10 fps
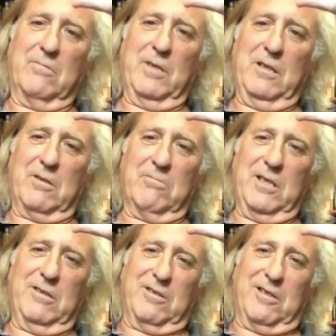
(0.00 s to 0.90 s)

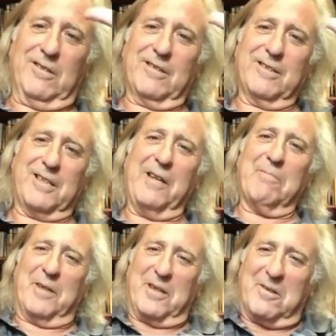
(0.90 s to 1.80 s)
reel-to-reel
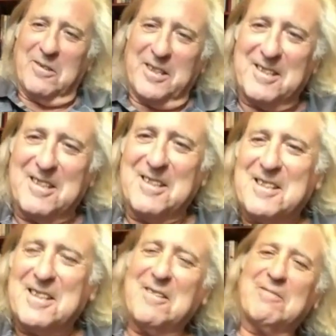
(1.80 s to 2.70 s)
tape recordings and
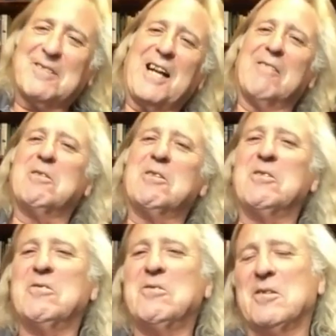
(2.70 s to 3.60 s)
stuff that I was
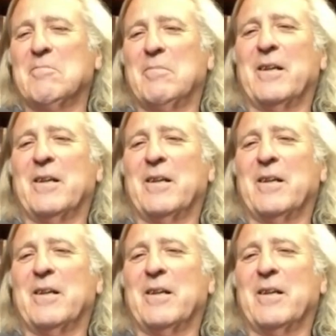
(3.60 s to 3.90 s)
using.